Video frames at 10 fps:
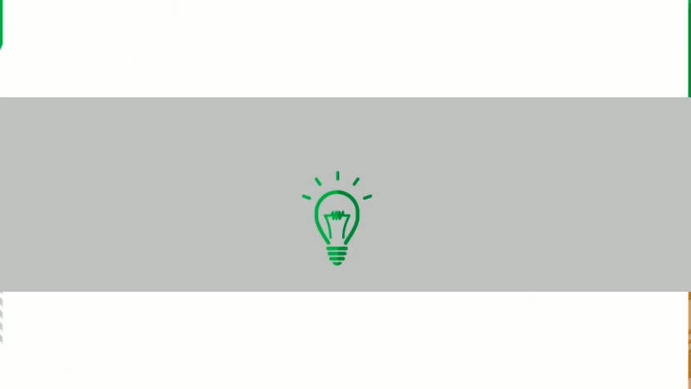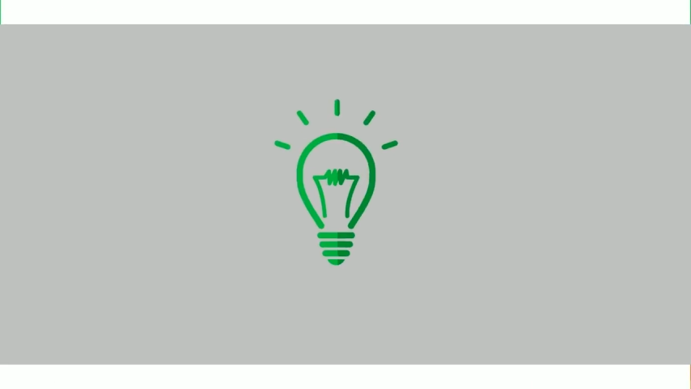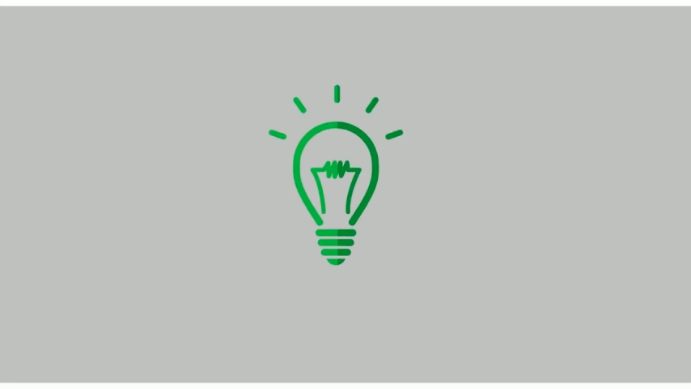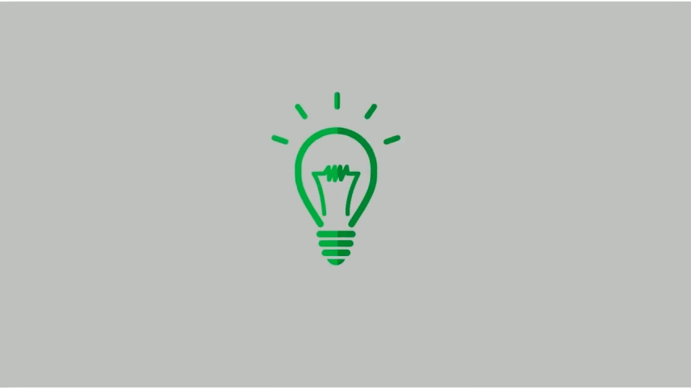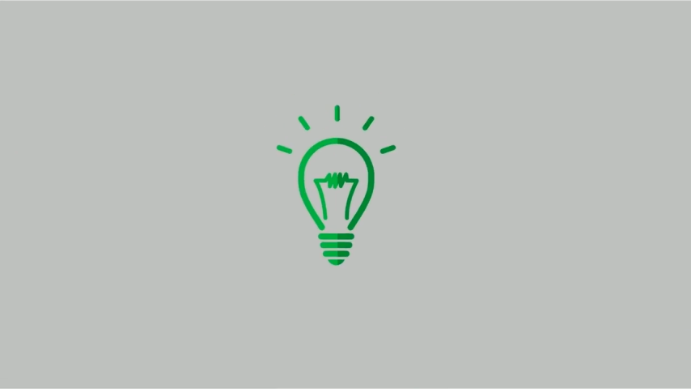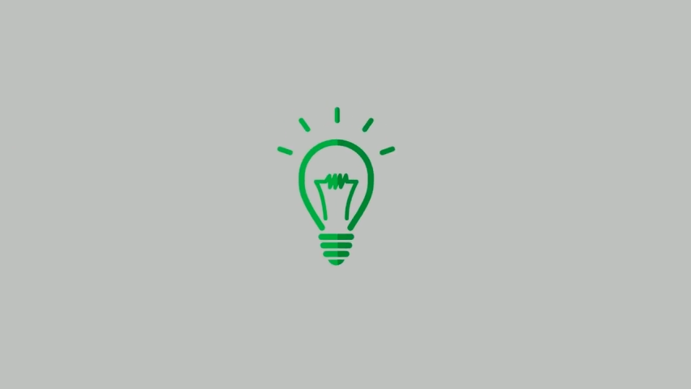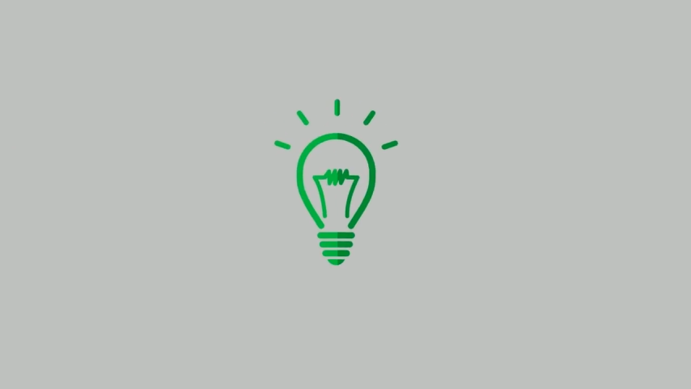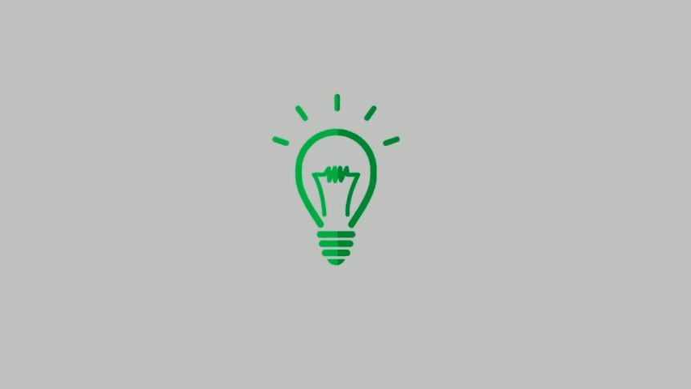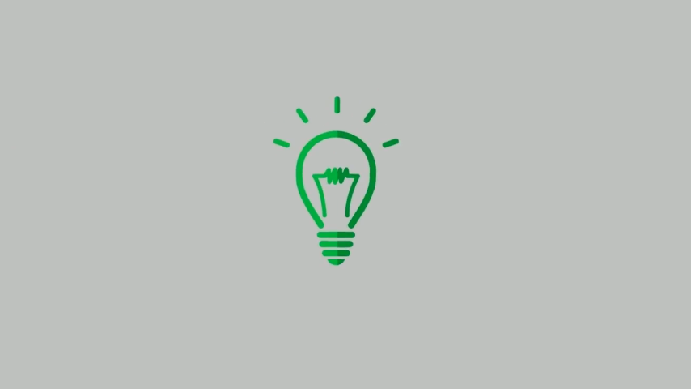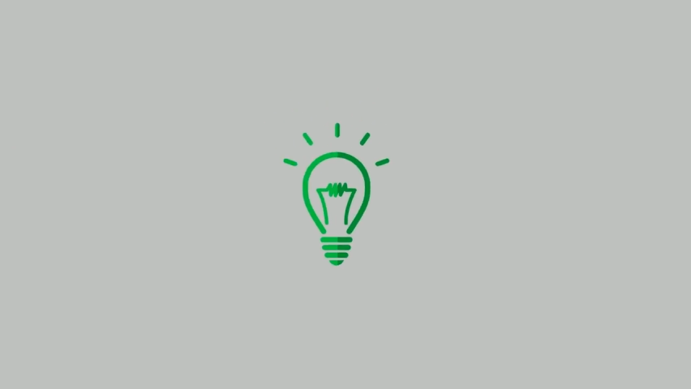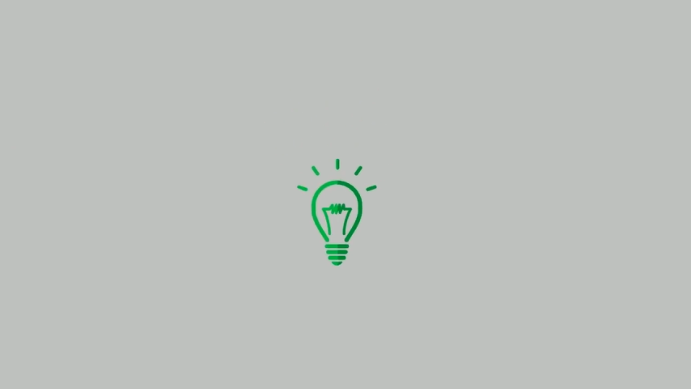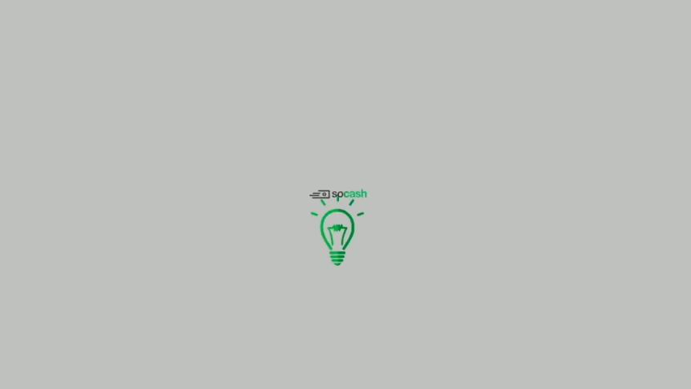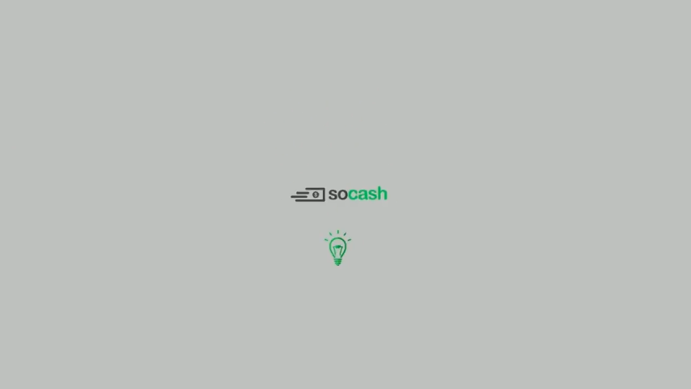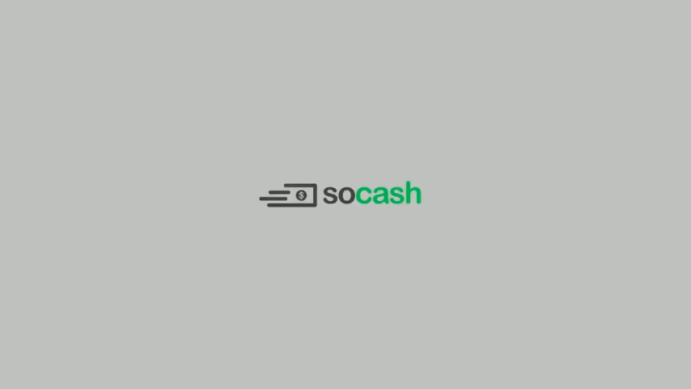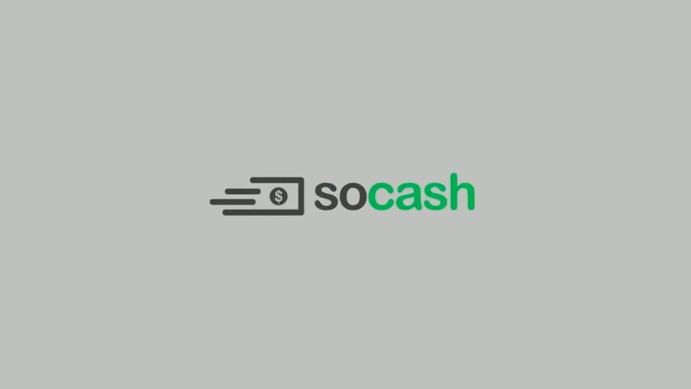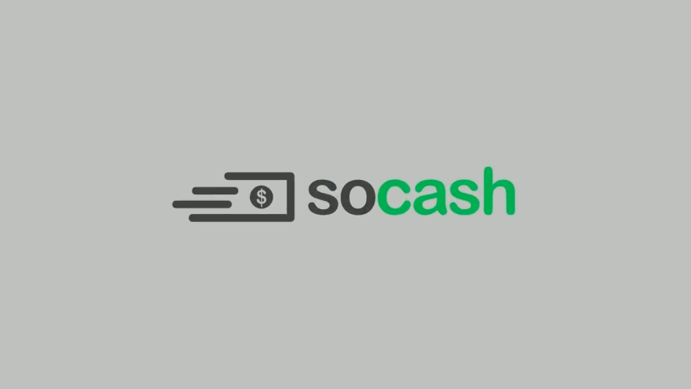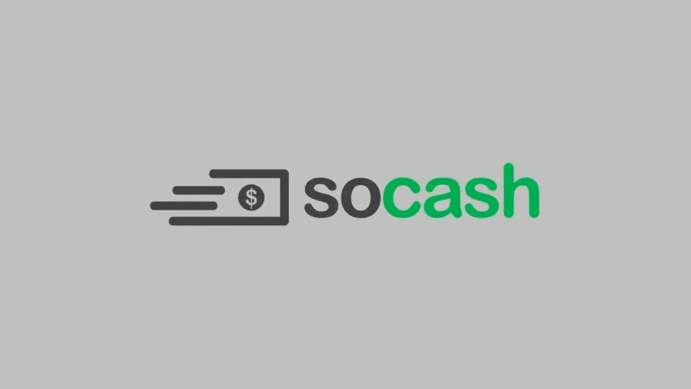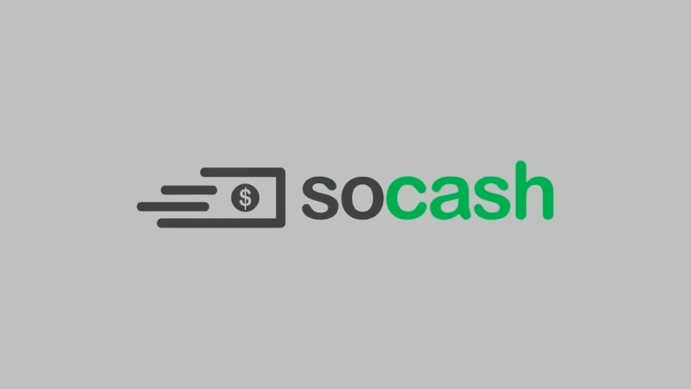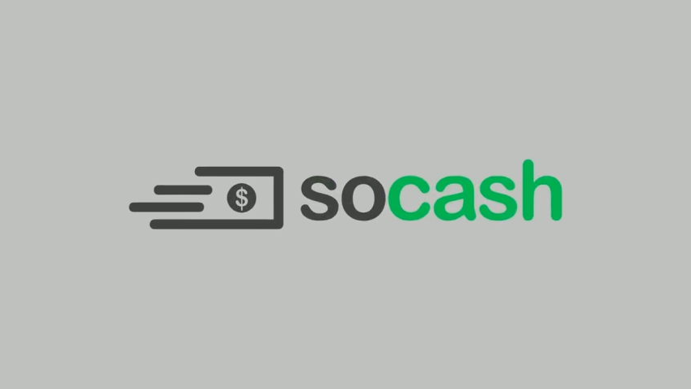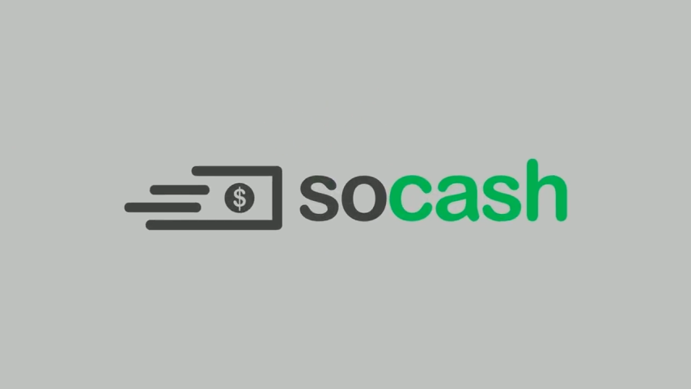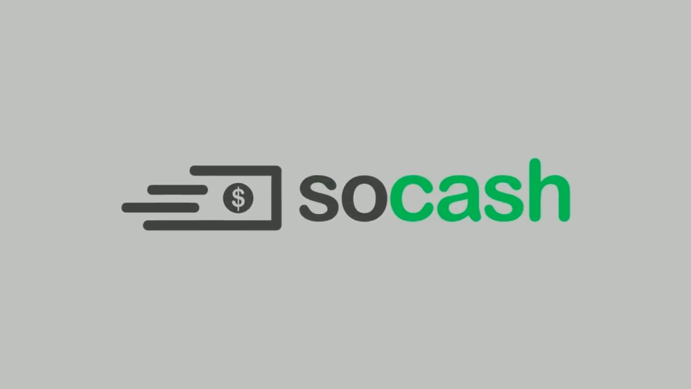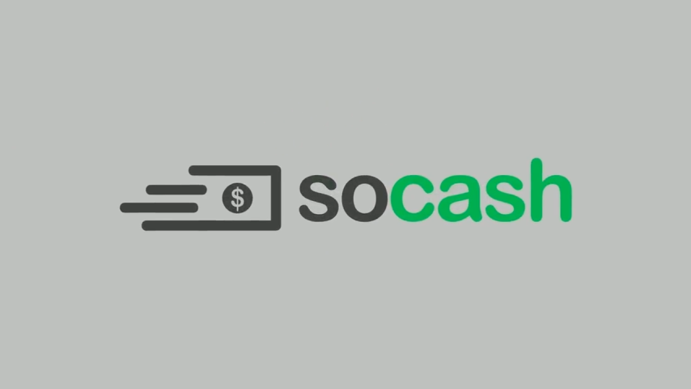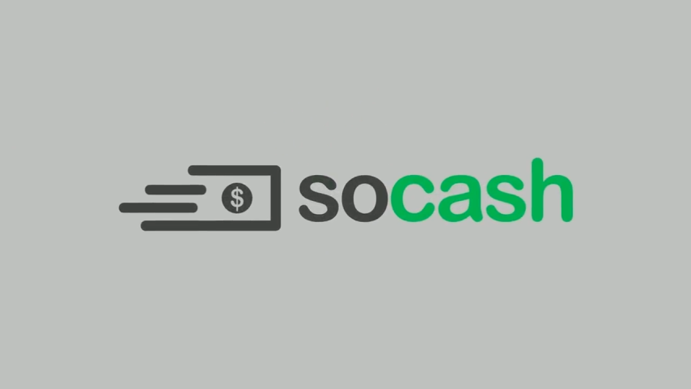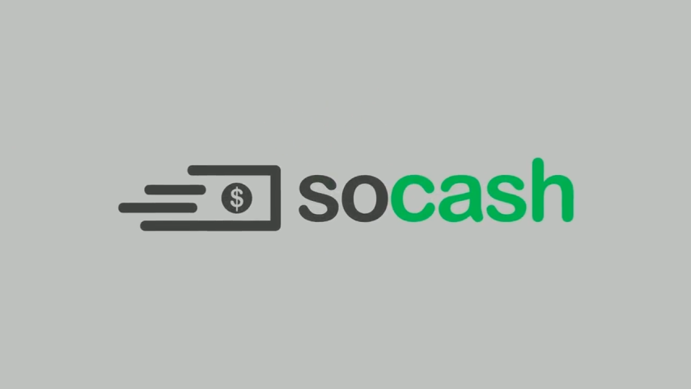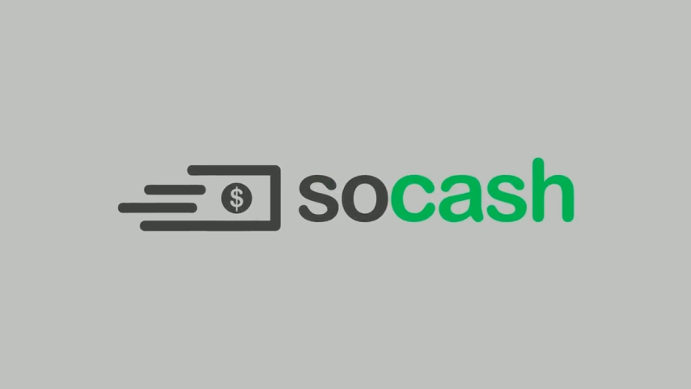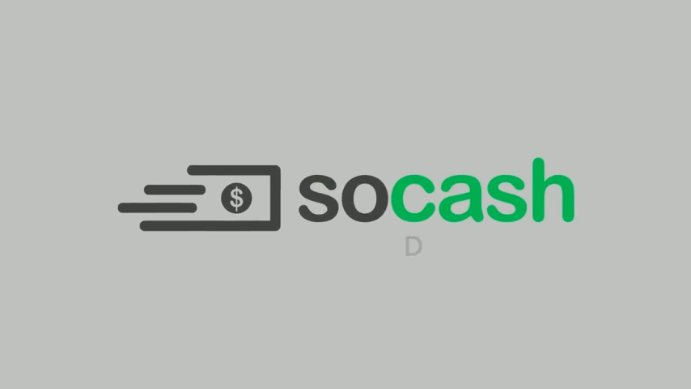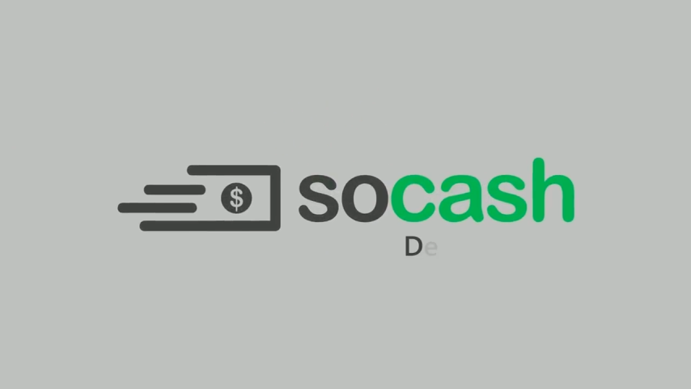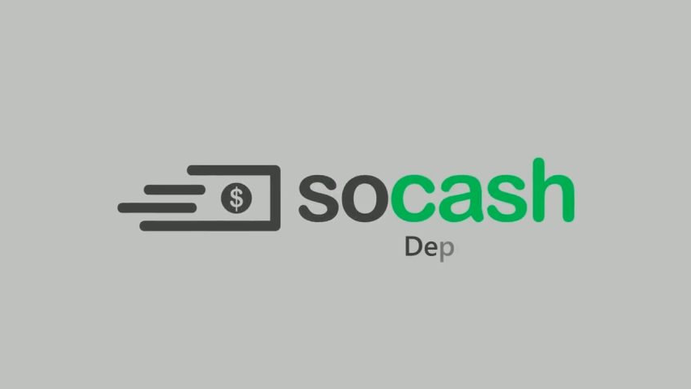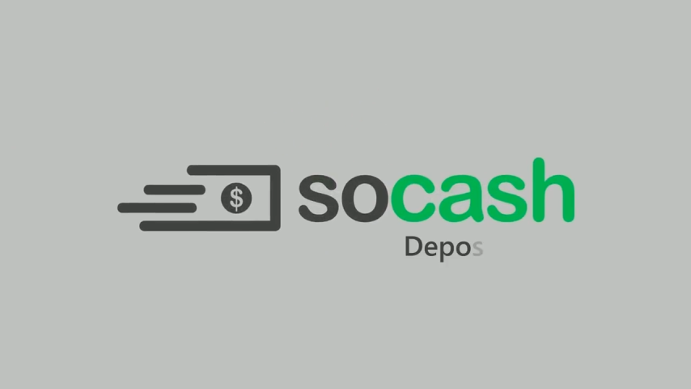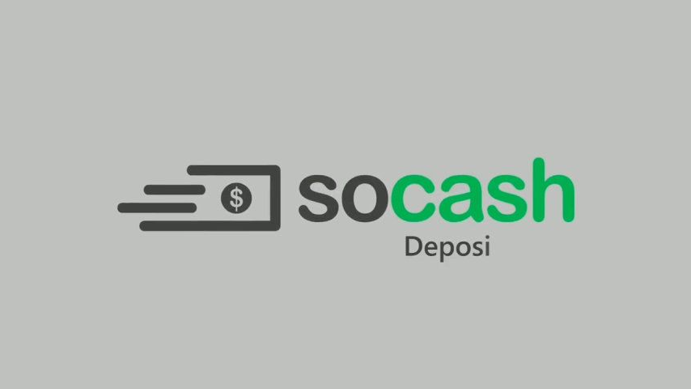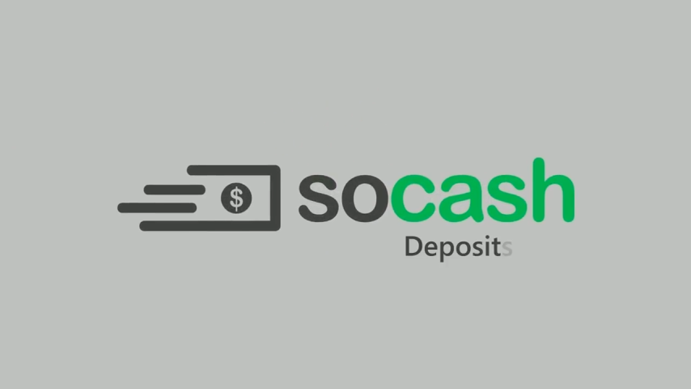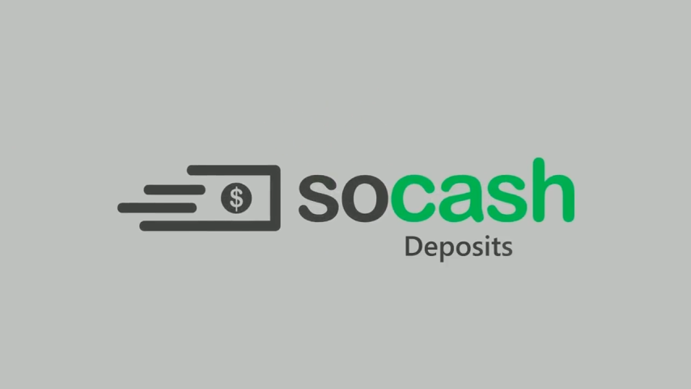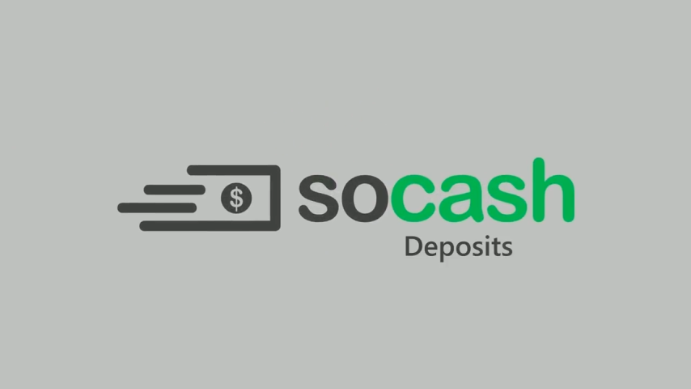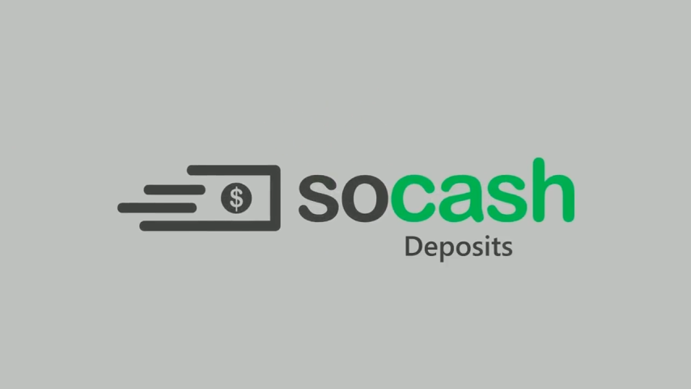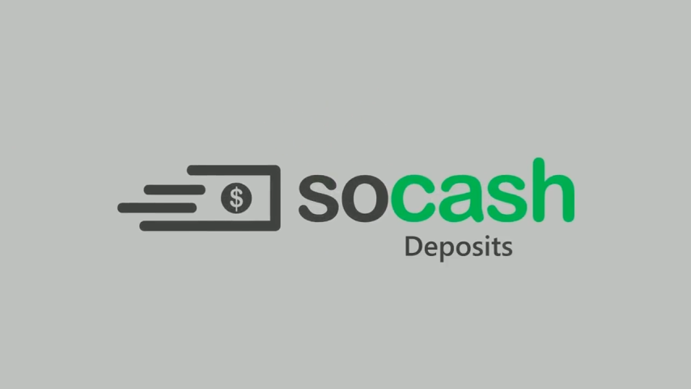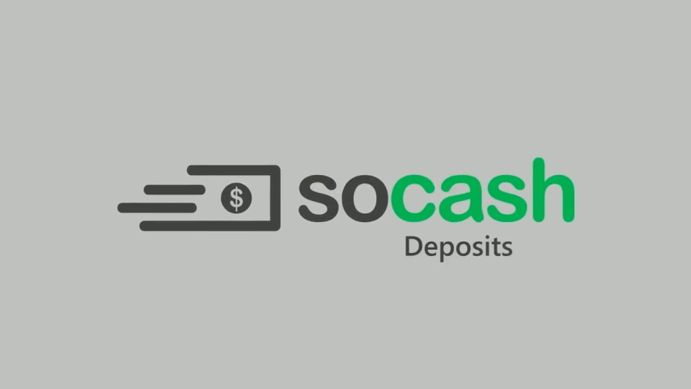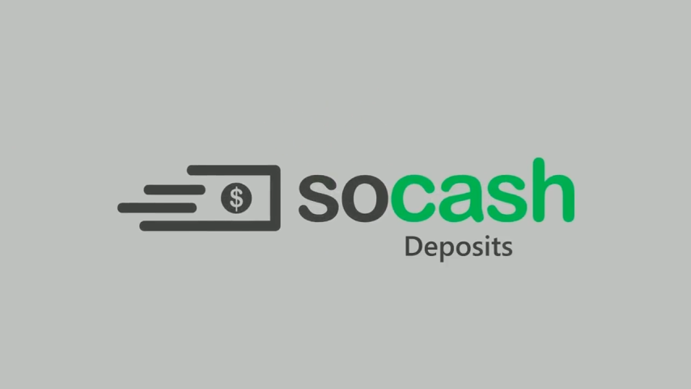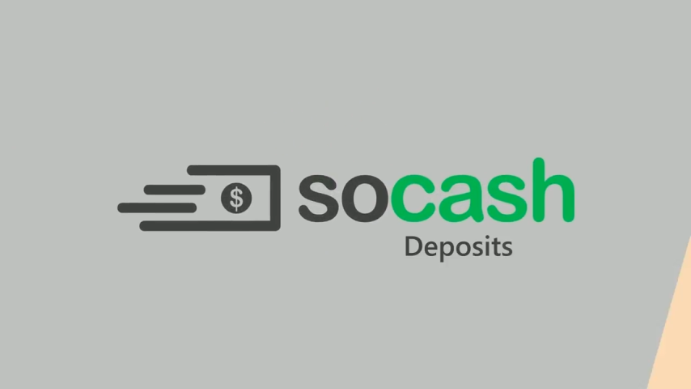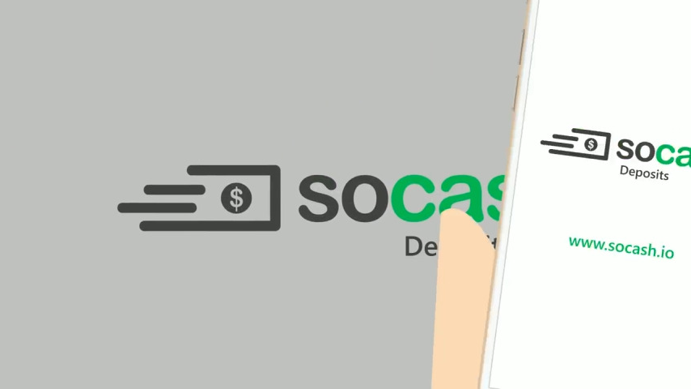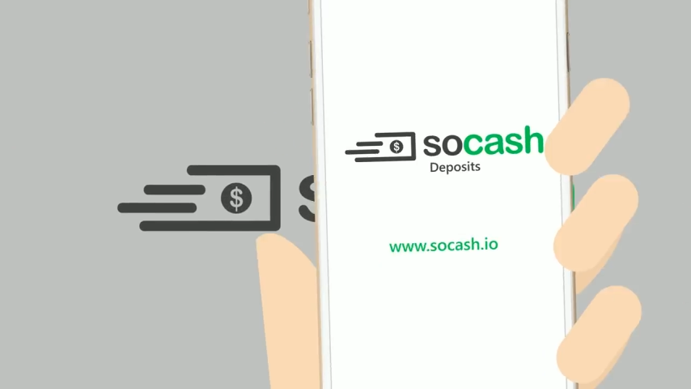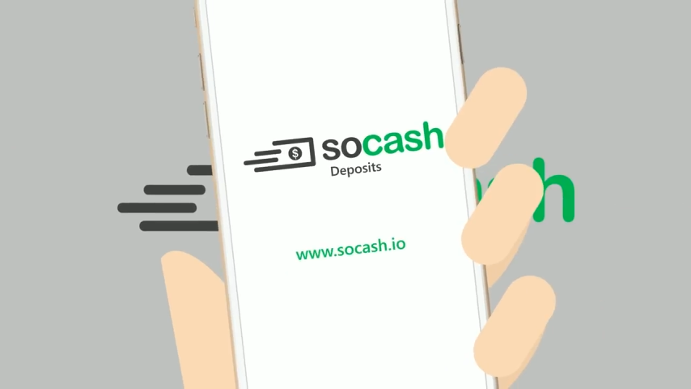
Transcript: [unreadable: no face in view]